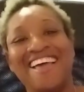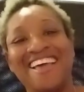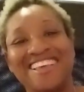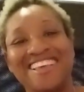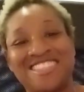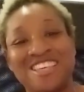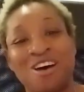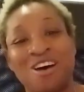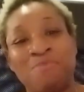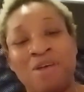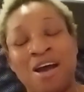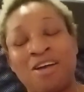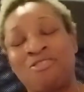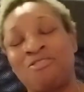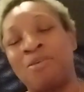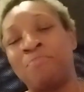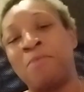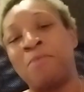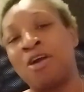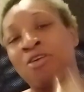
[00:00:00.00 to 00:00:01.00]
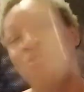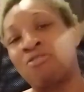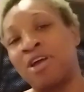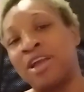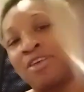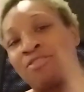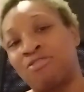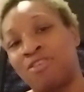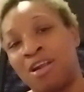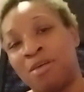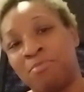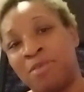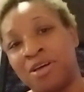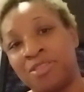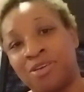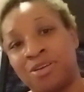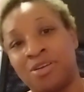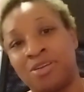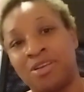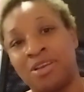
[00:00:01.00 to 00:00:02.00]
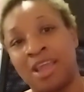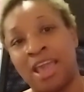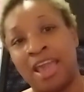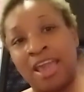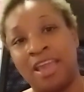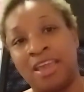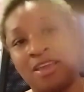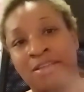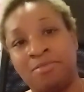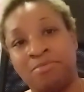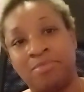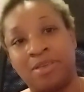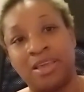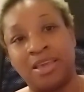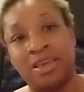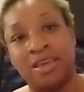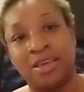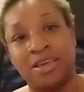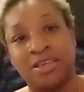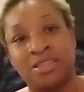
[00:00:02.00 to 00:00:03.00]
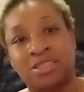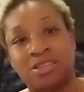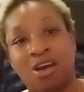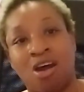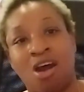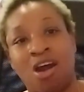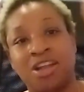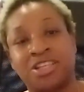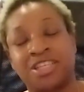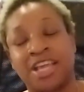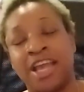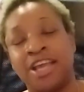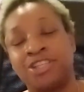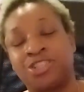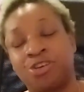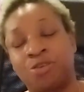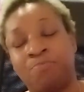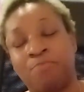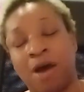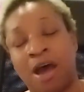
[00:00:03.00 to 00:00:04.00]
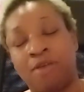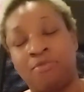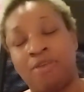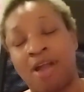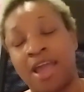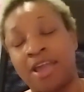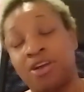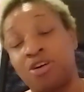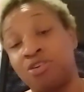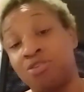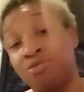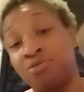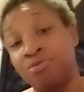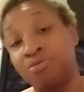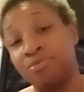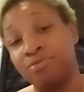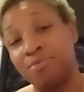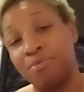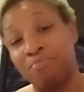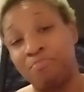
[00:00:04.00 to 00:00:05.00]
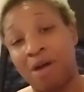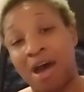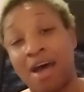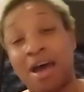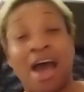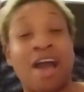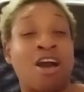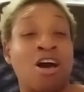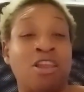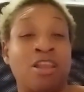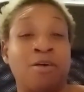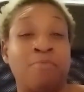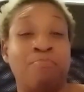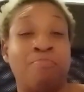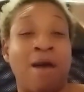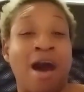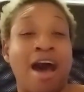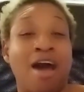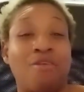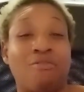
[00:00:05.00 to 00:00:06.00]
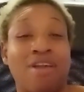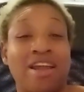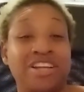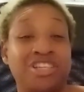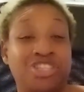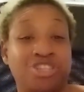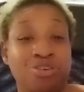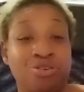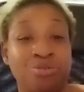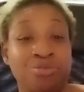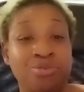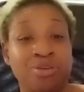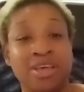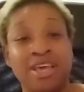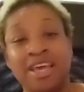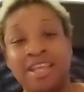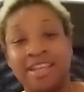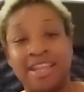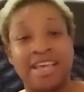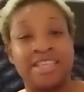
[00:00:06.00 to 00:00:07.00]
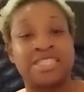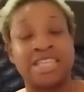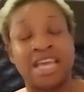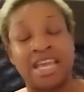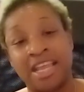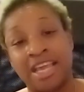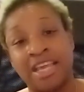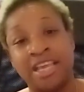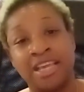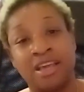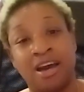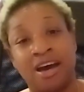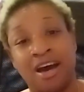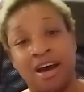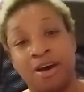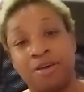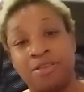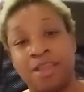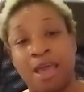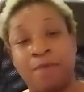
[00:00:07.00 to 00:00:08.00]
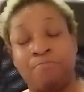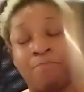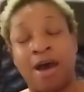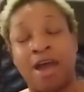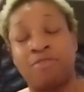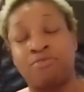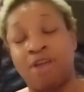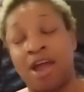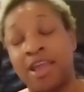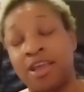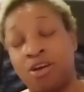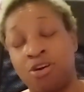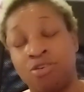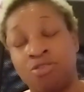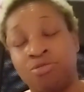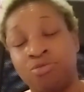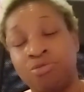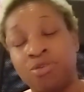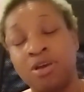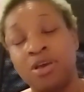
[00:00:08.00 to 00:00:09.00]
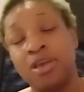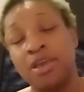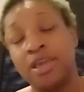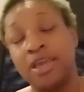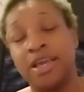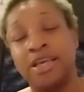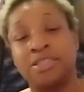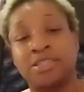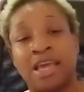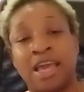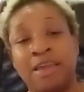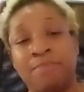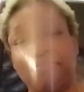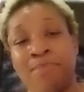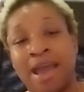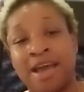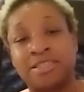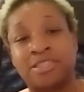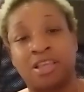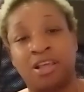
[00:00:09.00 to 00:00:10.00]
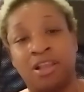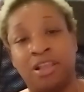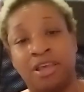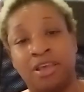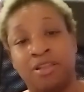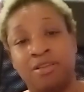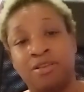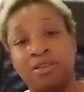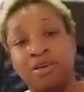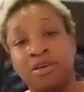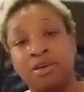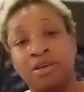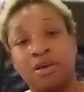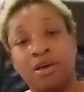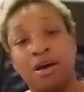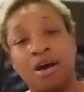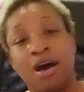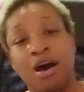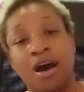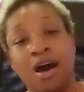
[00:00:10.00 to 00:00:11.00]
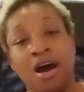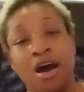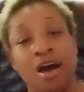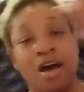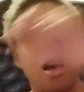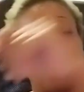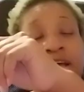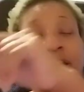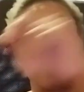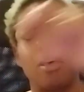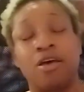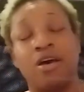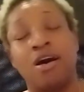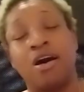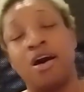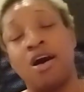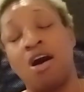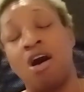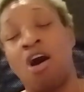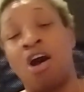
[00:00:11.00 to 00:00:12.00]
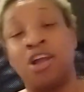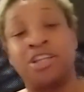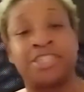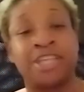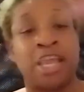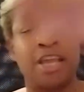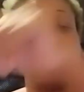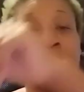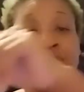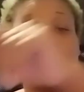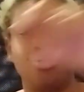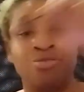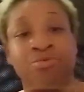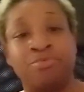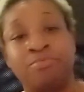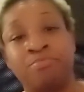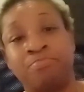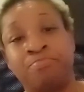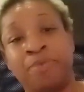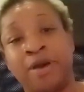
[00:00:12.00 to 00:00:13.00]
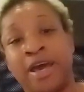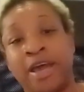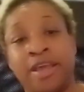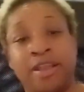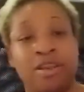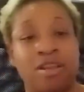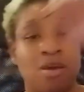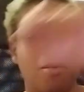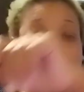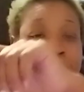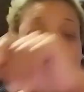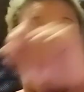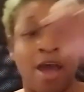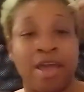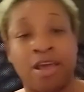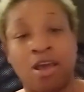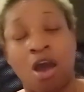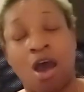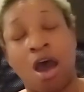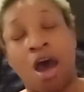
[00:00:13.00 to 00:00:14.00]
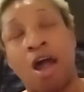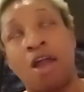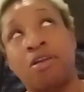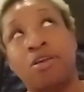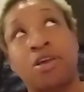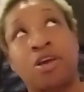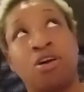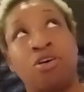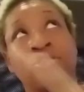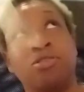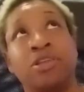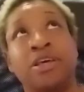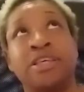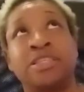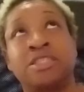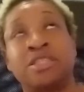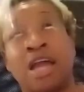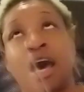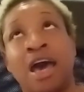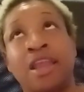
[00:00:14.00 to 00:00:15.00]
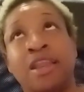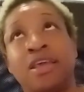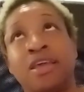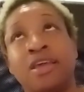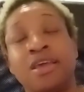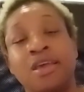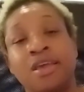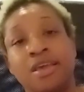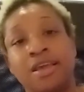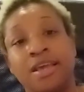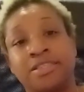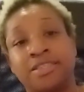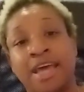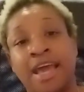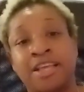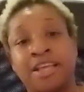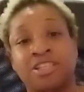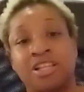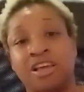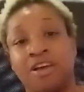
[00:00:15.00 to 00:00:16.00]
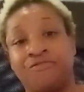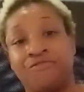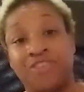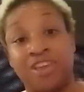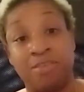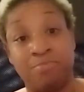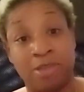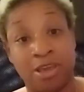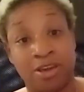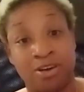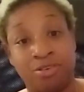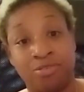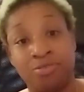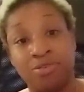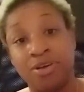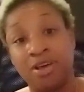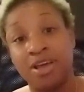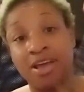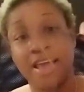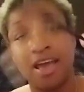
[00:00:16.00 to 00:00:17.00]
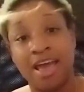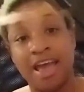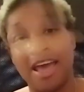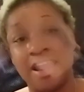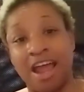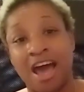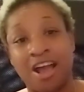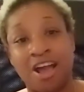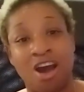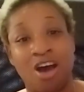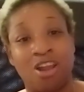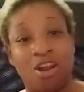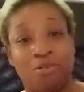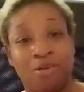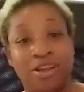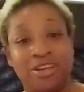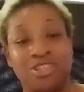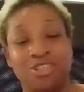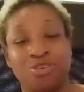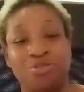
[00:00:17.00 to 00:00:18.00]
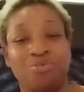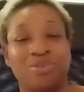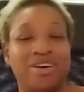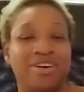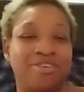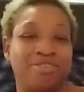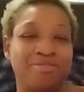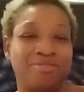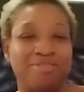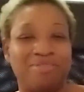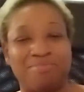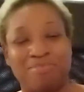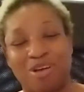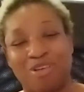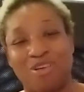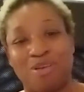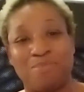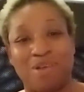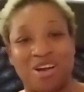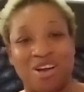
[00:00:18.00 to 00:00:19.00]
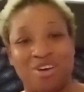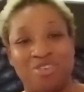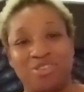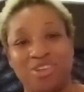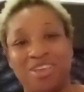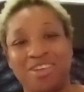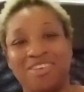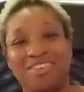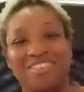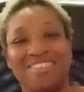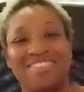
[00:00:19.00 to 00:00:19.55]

So my great grandmother name is Archangel Byrical. I call her By Rachel. They say that that Byrical is a masculine archangel, but Byrical is not. It's actually a female. And I call her Rachel, well, my grandma Cody.